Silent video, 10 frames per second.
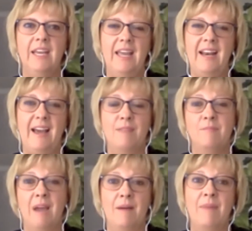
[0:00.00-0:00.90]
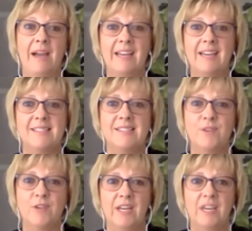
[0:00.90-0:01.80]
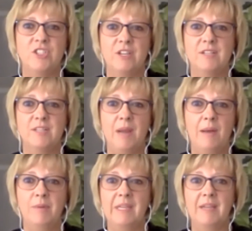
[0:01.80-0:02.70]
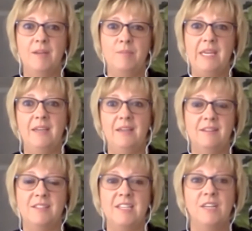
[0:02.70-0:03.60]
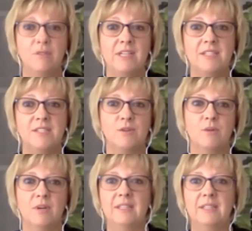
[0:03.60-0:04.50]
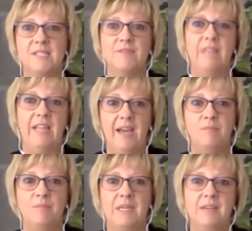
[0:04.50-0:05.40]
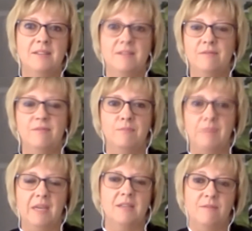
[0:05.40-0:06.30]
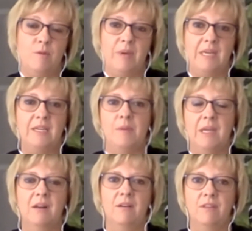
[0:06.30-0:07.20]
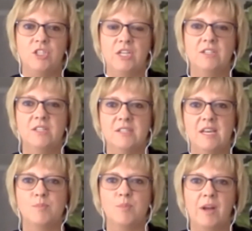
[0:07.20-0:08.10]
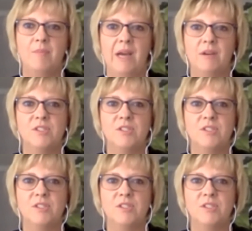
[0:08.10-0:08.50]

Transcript: And my guess is for next year, it's probably going to be a decrease or at least flat because of the pandemic and all the changes that's brought about.